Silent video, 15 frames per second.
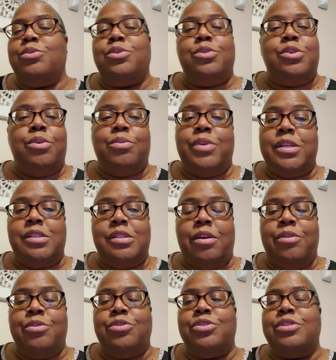Do your
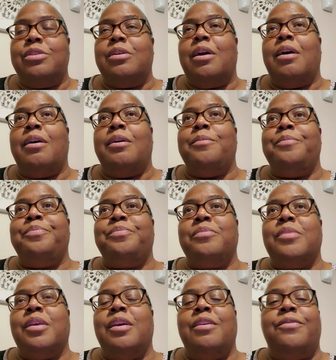research. Um,
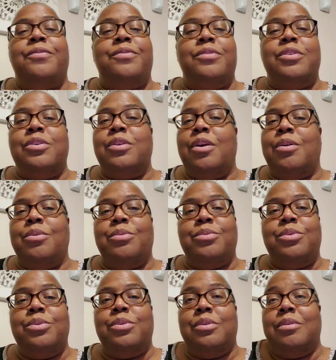if you know,
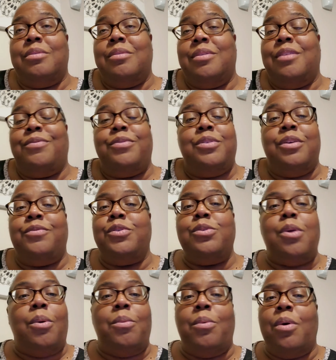if if you
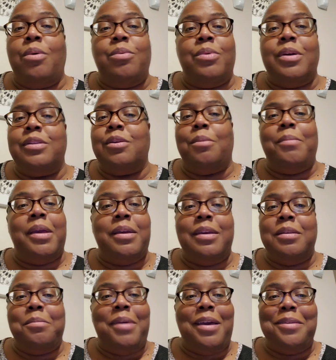don't want one, don't make
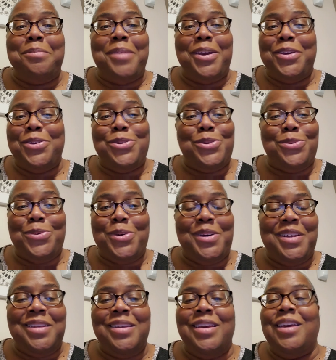anybody make you do
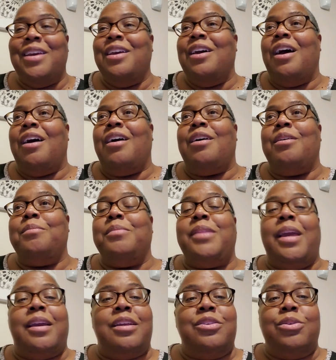one. Um,
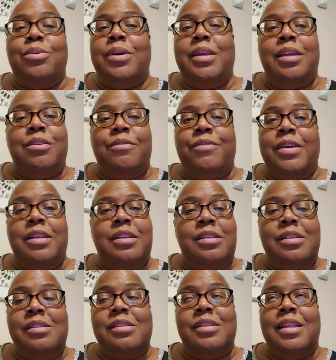they can do it
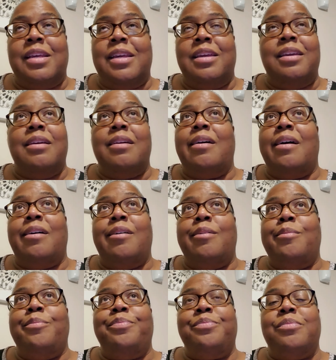intravenously,
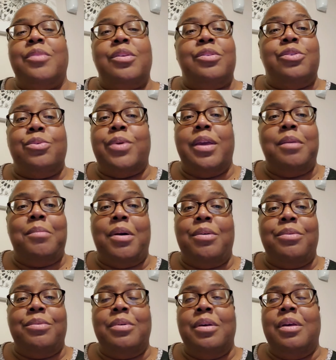um, do
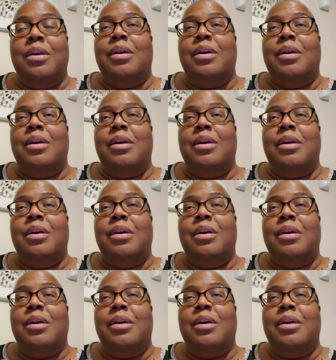chemo.